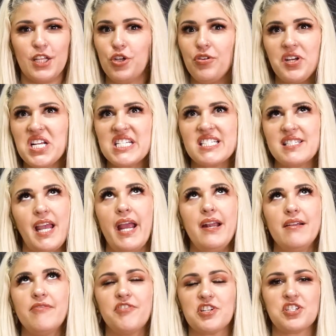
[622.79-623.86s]
You're
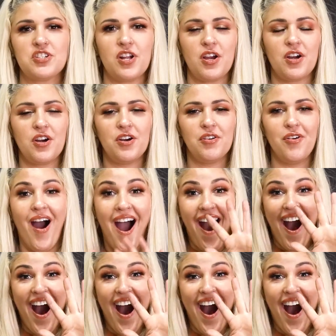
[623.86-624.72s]
excited for snow.